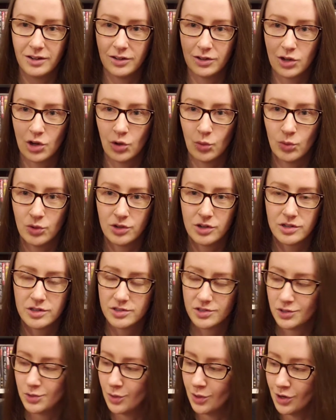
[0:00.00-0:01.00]

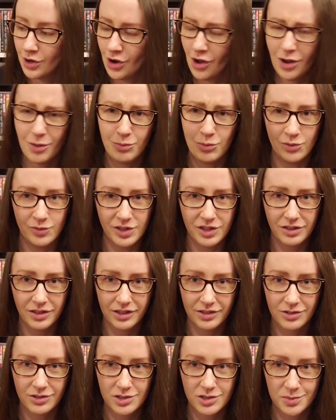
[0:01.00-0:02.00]
coworkers who are not movie
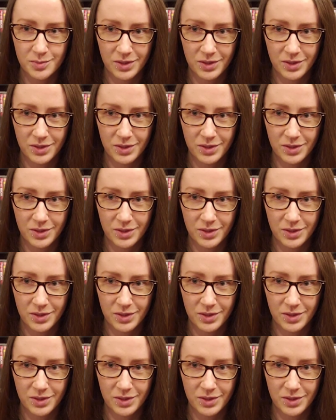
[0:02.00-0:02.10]
collectors,